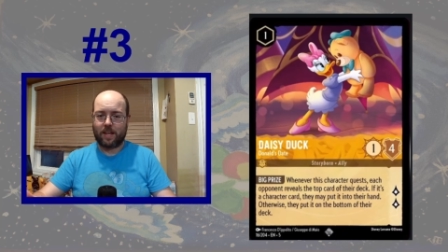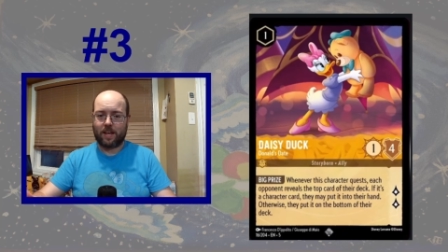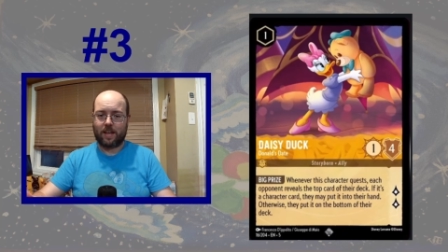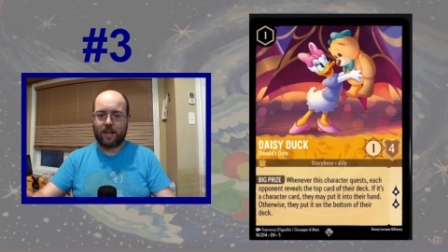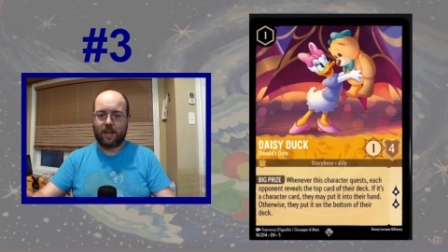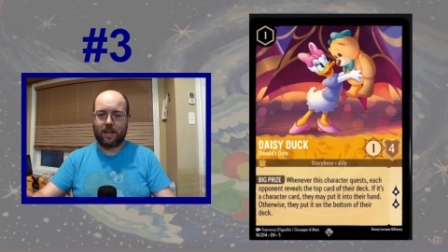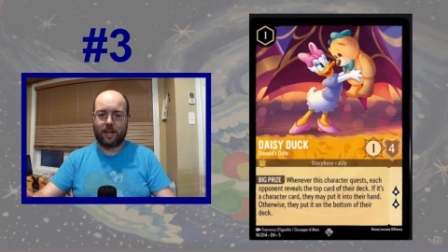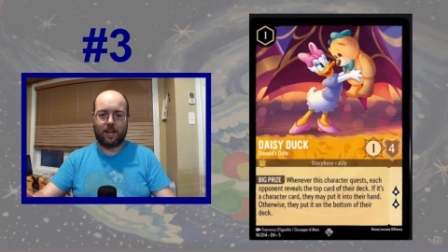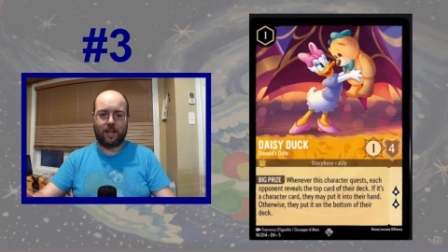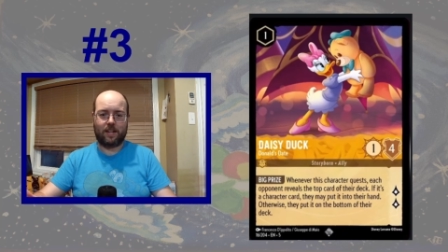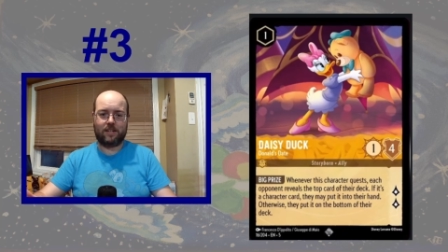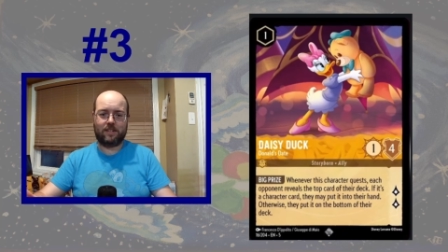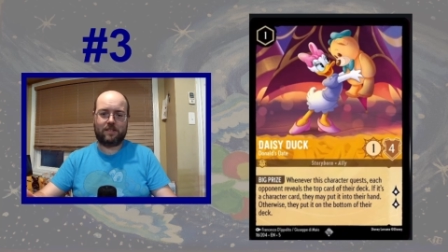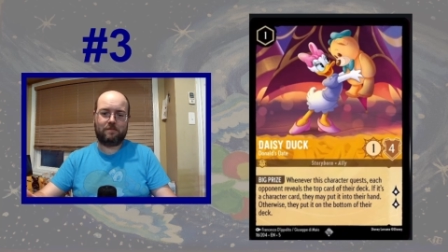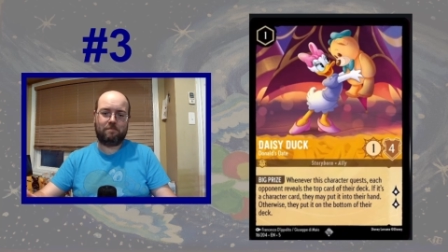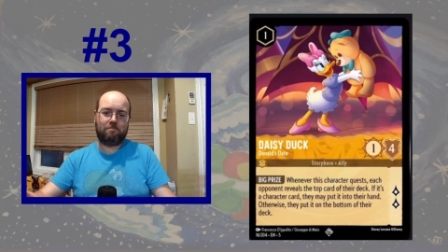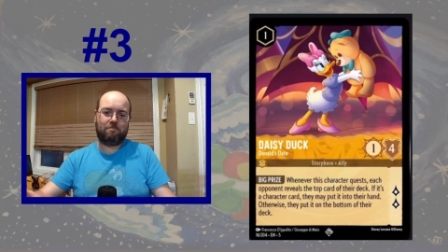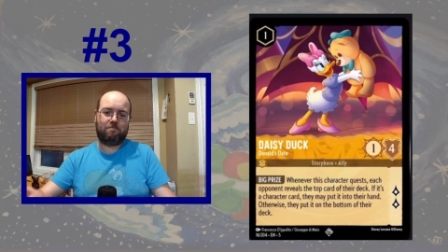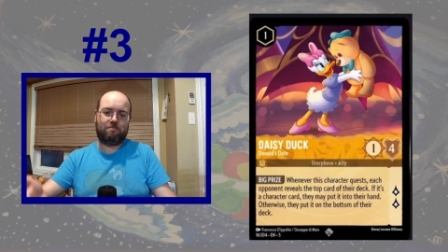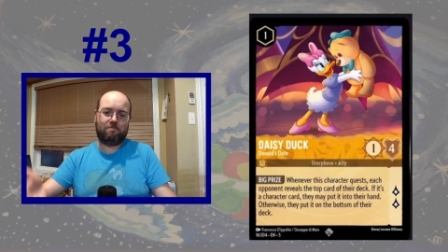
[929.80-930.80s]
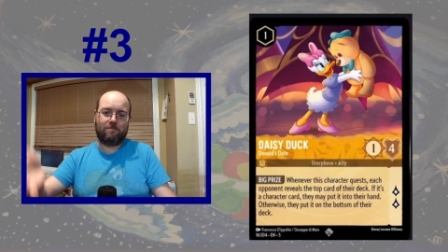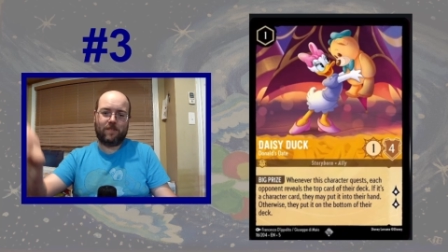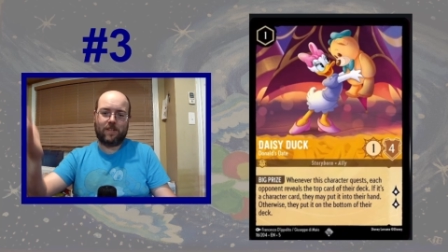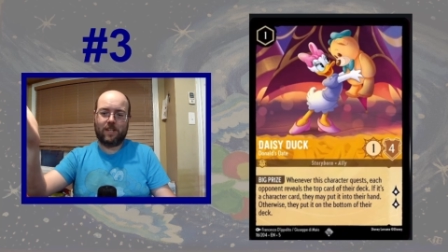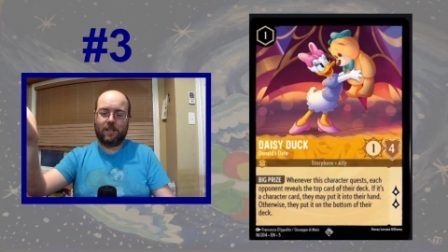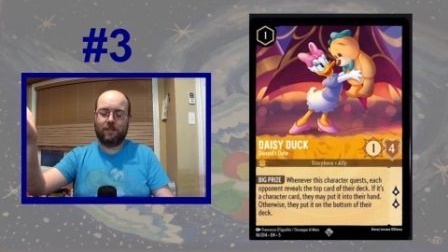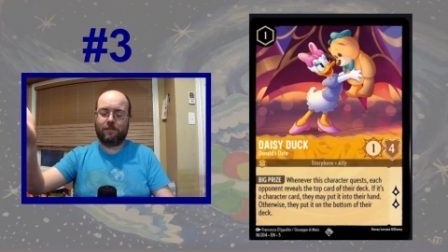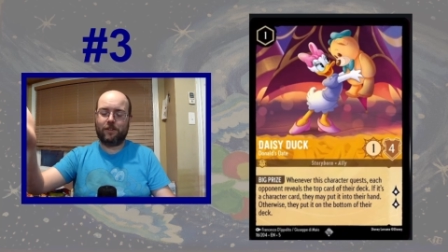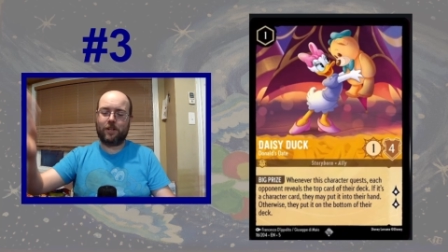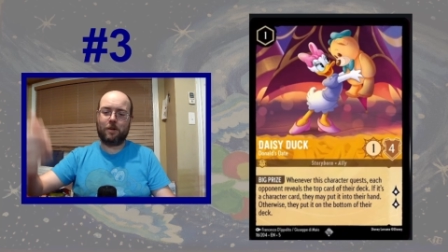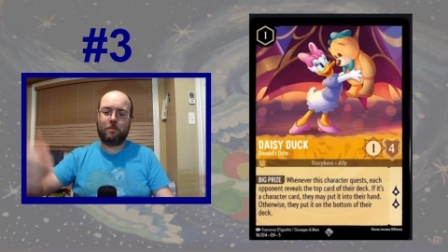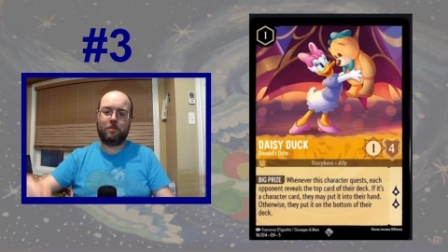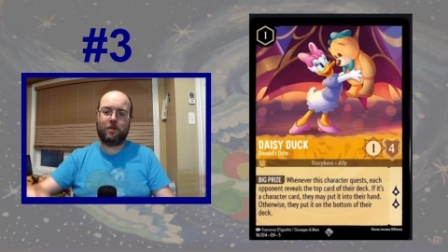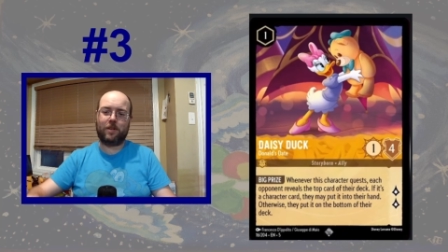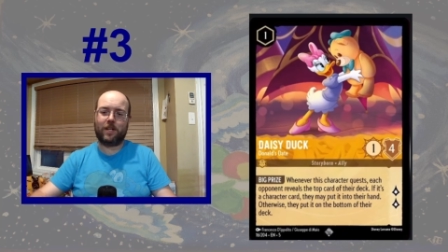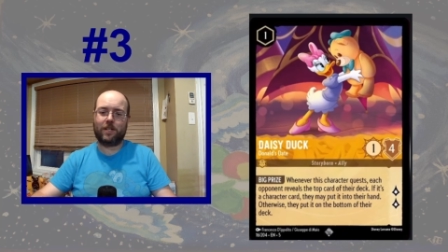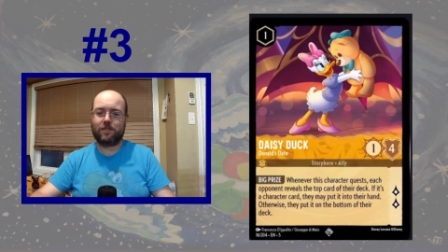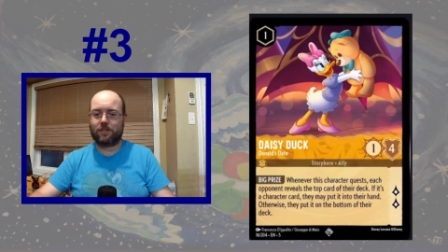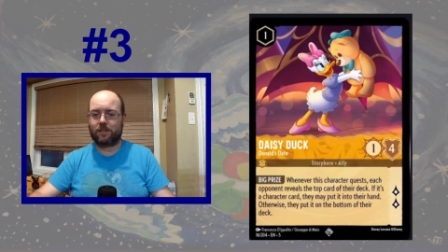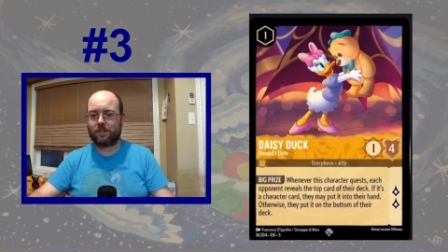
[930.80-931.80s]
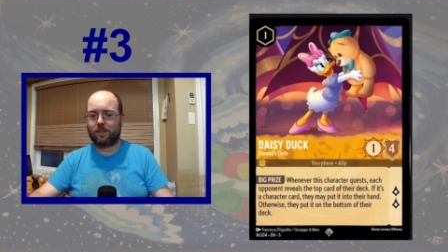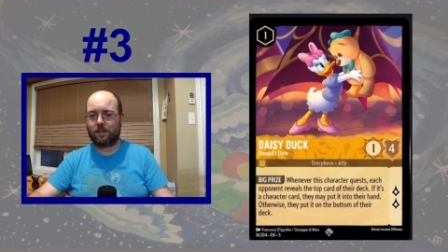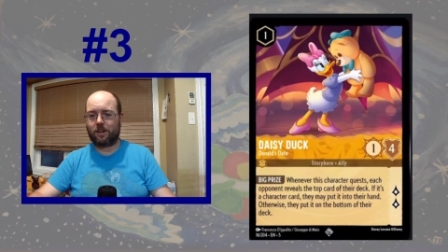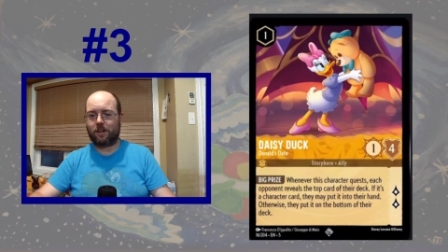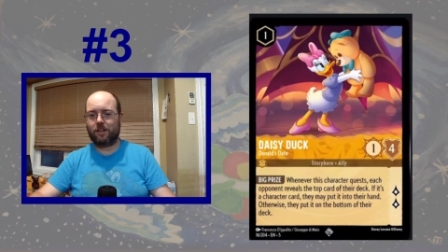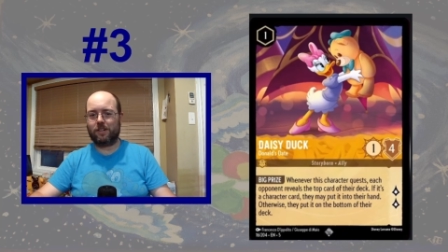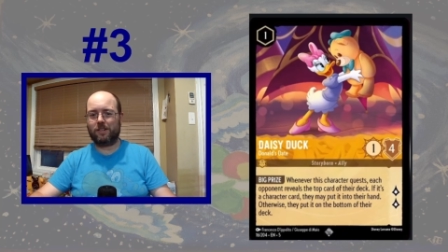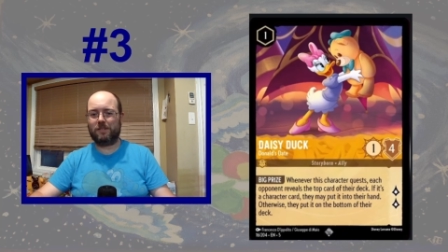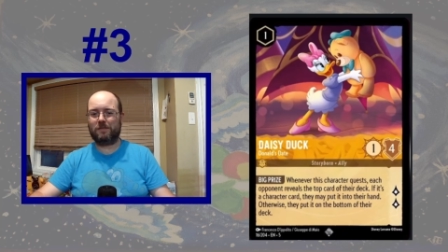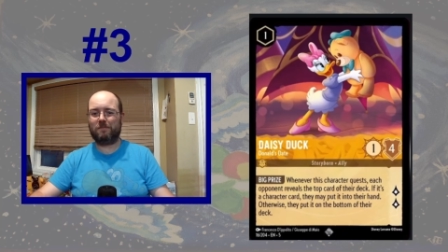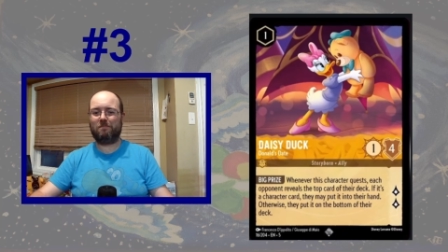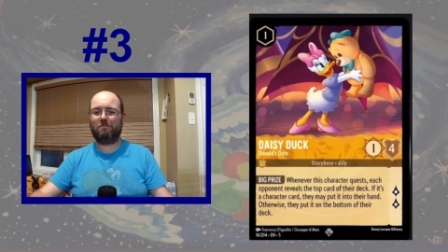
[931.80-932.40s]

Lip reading: And giving up an extra card,